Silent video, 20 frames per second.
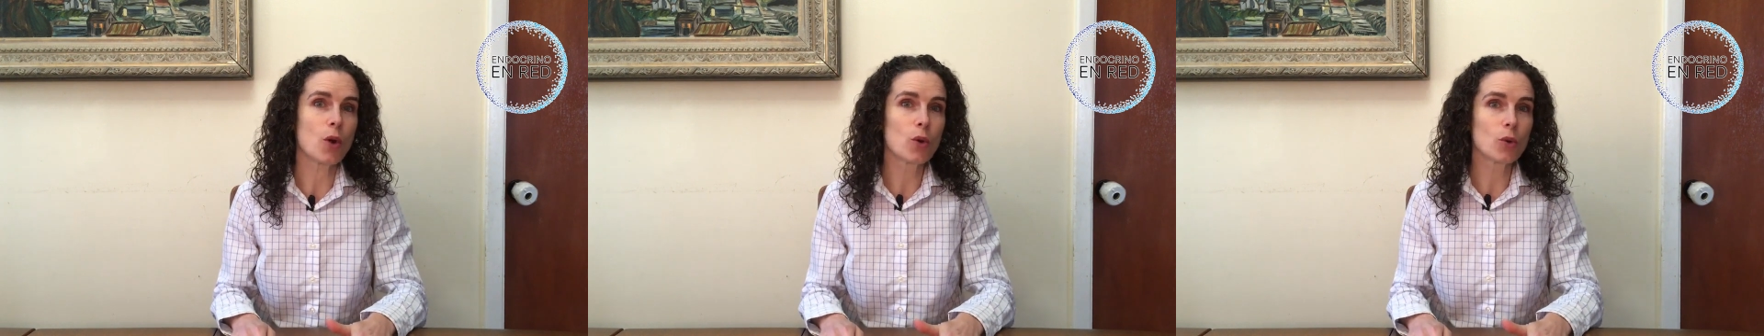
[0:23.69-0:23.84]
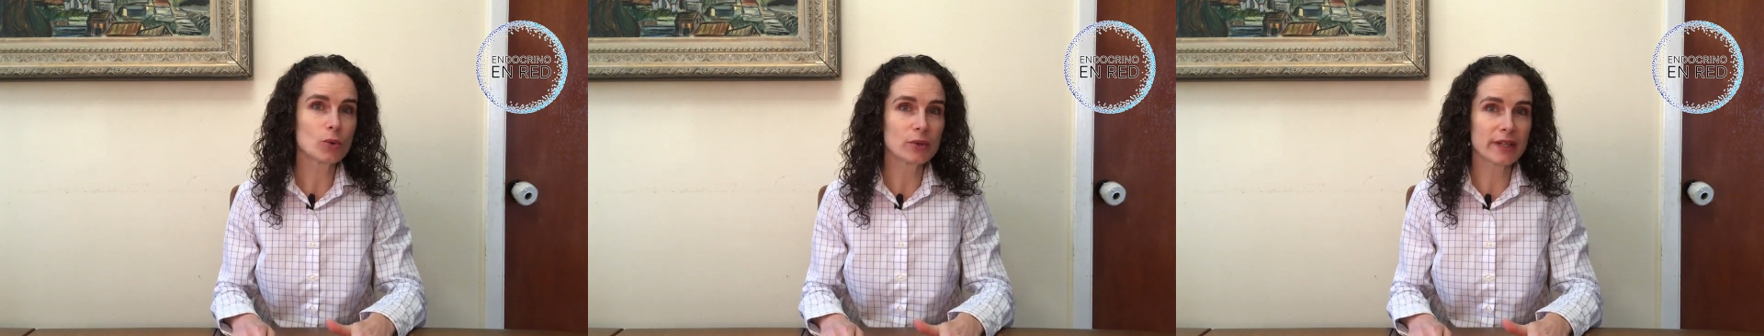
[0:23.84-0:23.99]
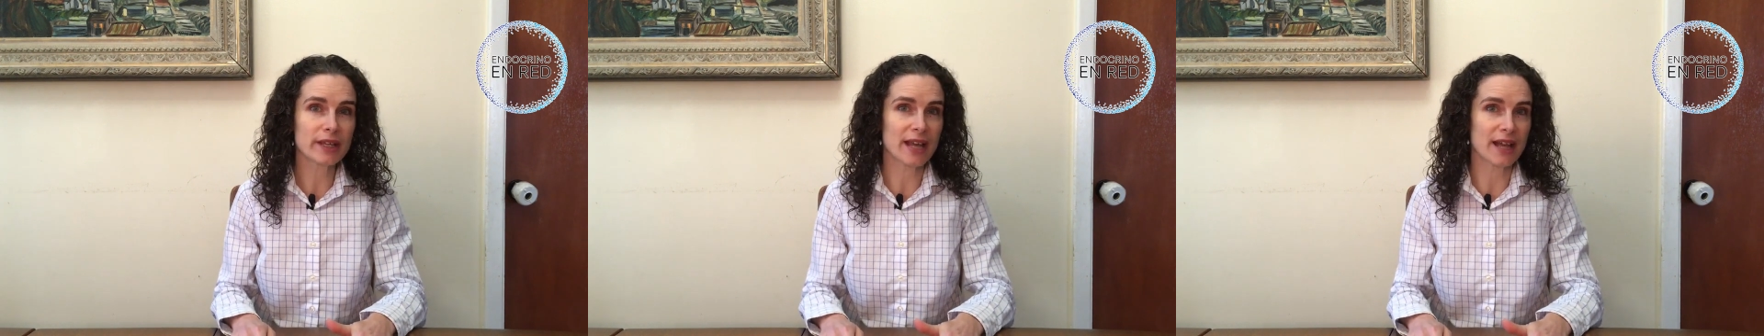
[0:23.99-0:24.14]

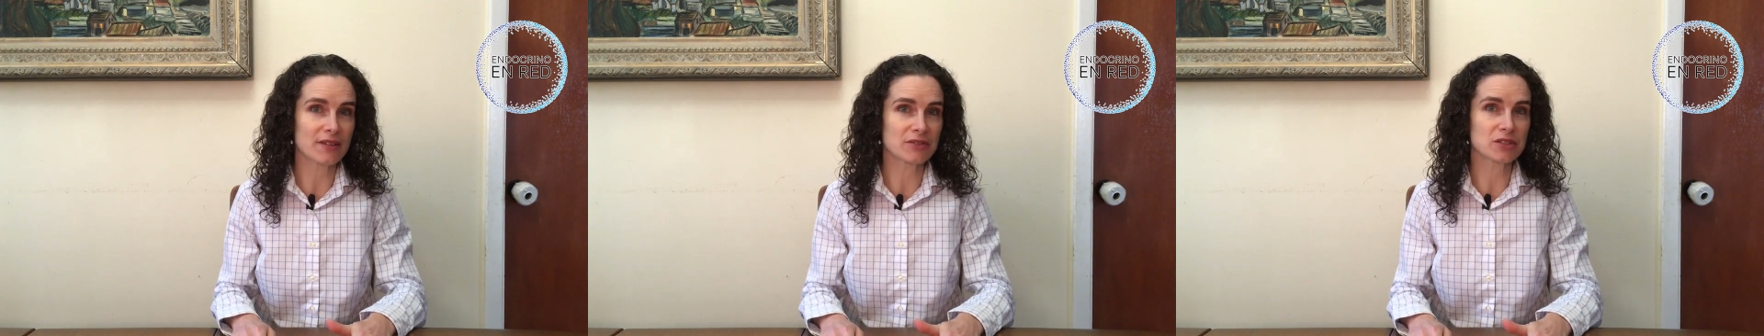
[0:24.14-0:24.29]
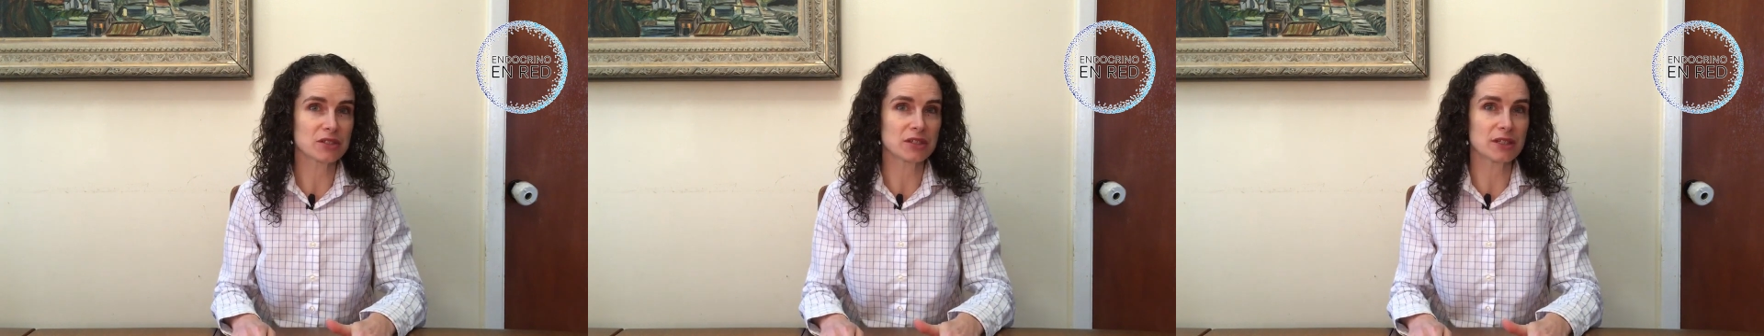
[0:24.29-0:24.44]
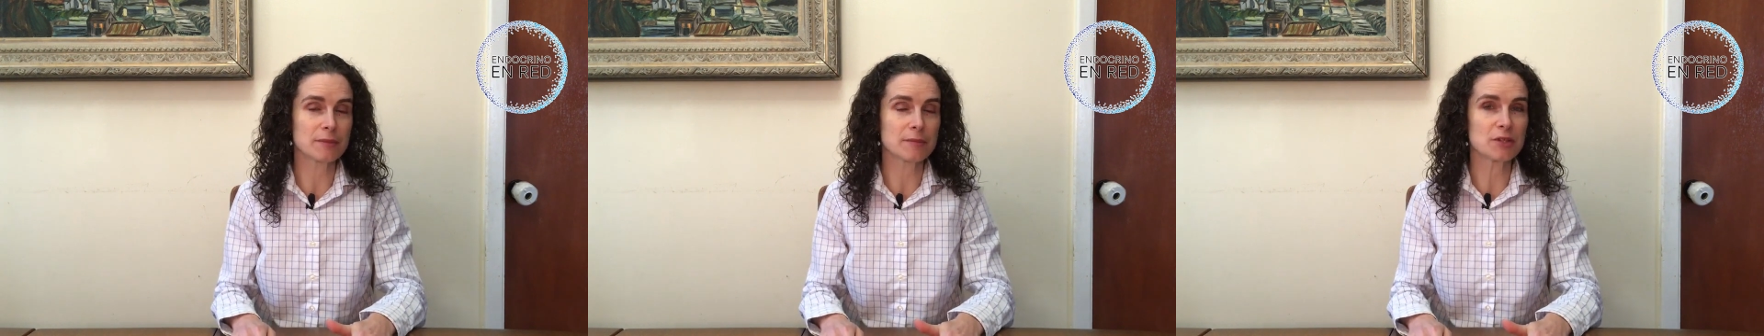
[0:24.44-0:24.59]
only have
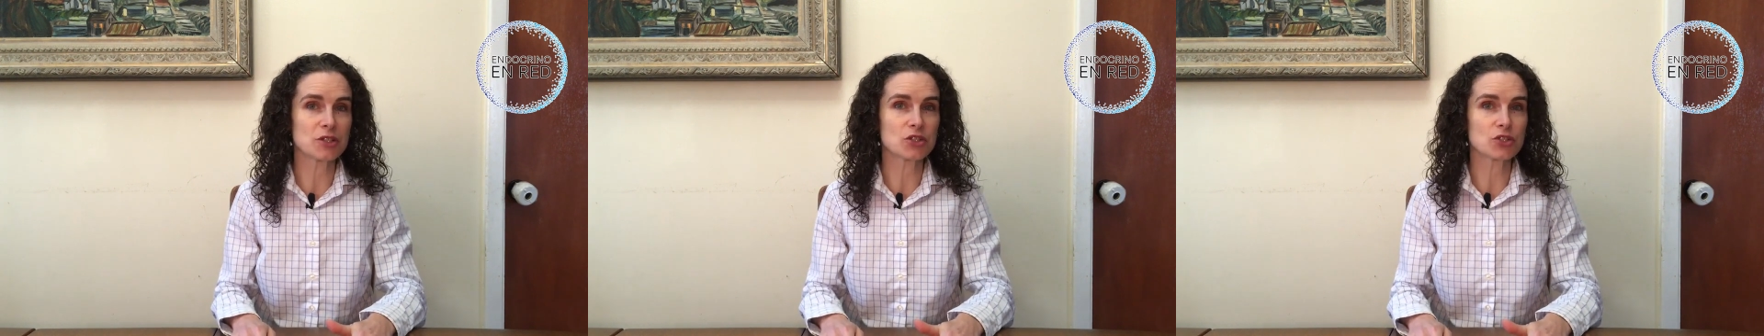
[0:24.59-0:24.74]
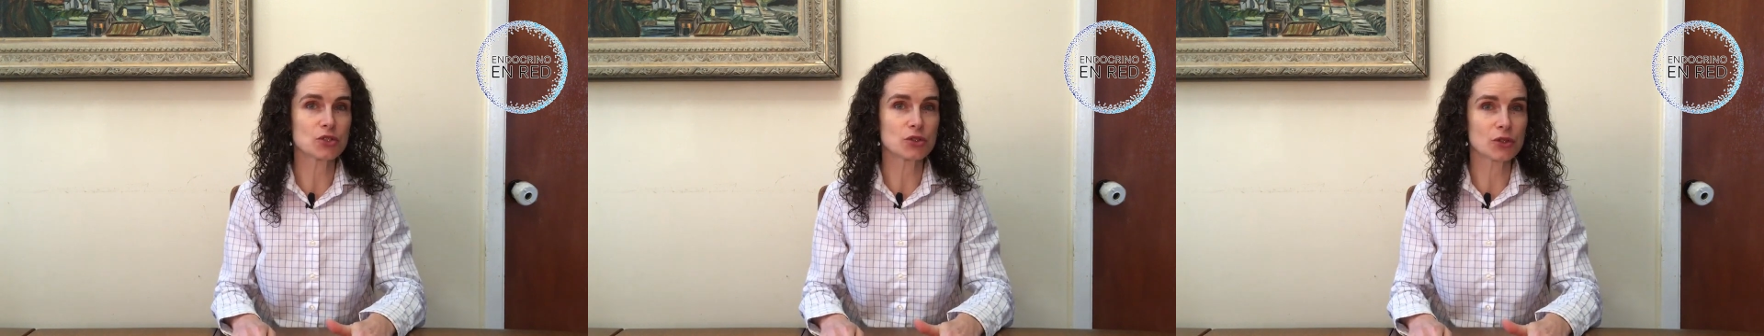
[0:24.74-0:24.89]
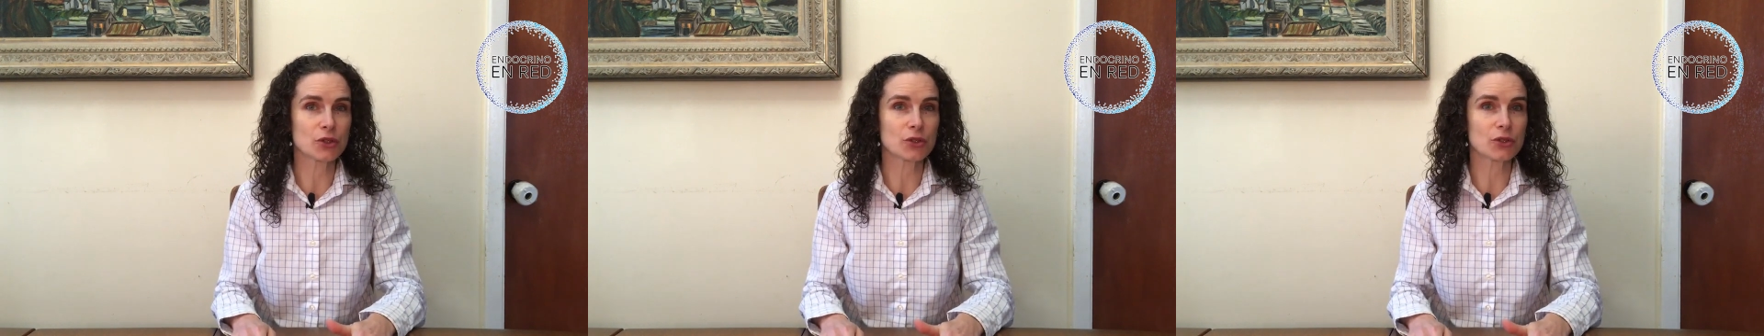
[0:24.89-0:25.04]
to limit
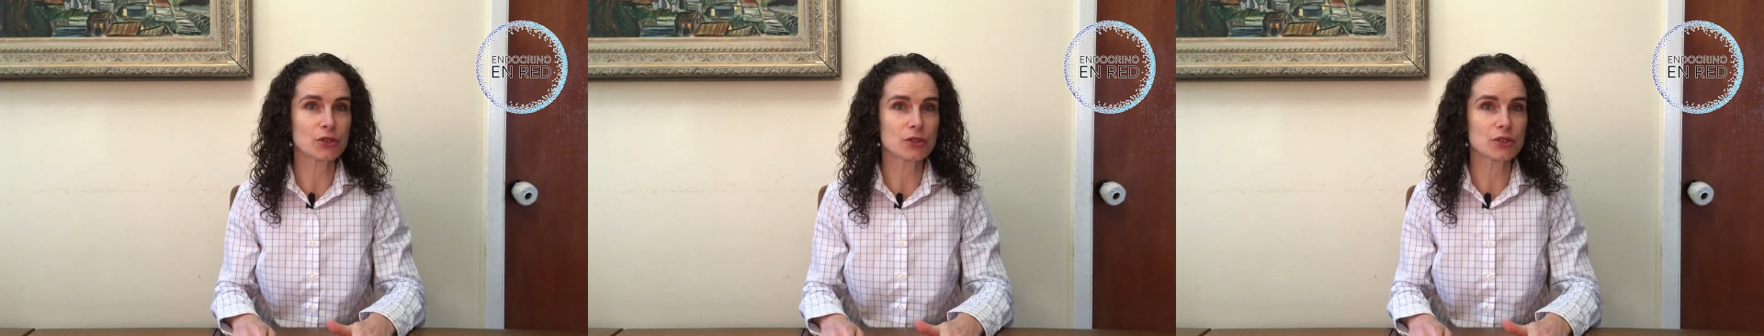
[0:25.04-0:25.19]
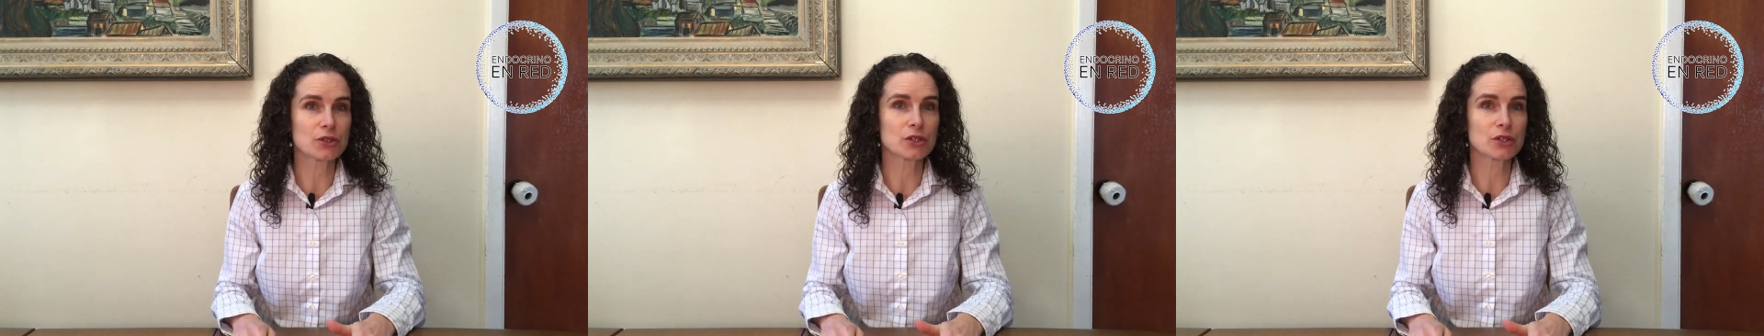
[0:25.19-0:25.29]
sugar